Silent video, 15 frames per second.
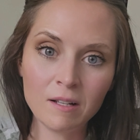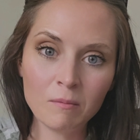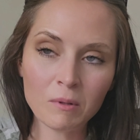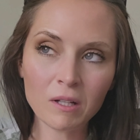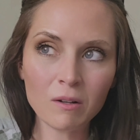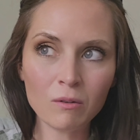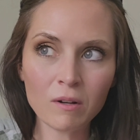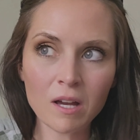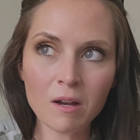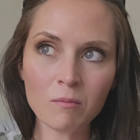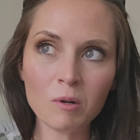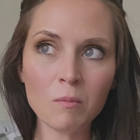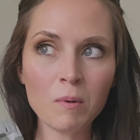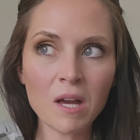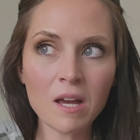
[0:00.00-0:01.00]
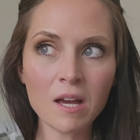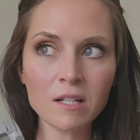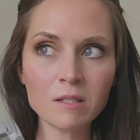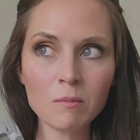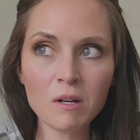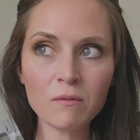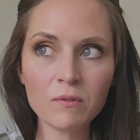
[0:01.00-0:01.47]
Like, okay, I'm going to pay
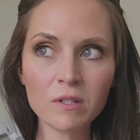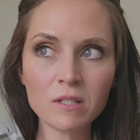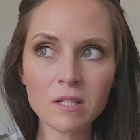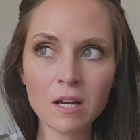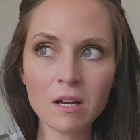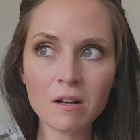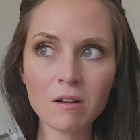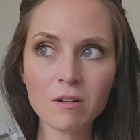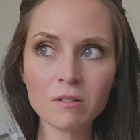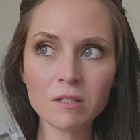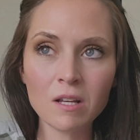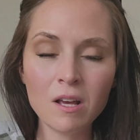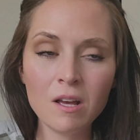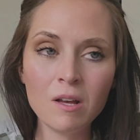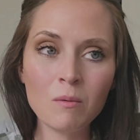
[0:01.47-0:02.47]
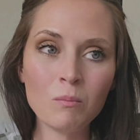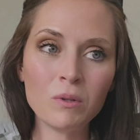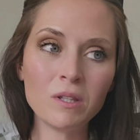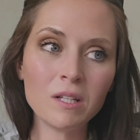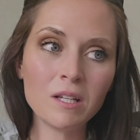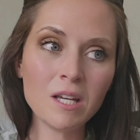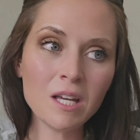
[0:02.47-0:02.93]
X amount for this house,
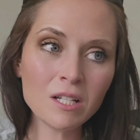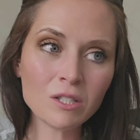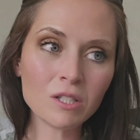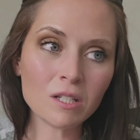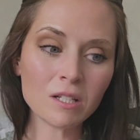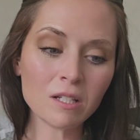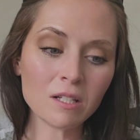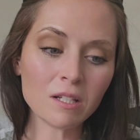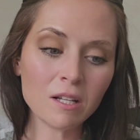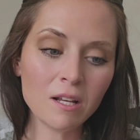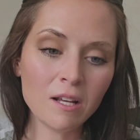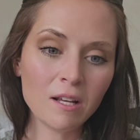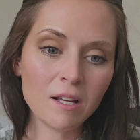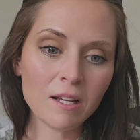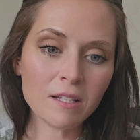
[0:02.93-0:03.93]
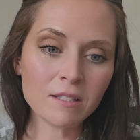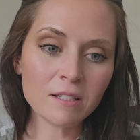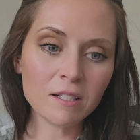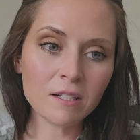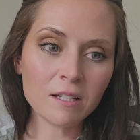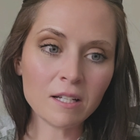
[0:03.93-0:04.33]
but the kitchen is going to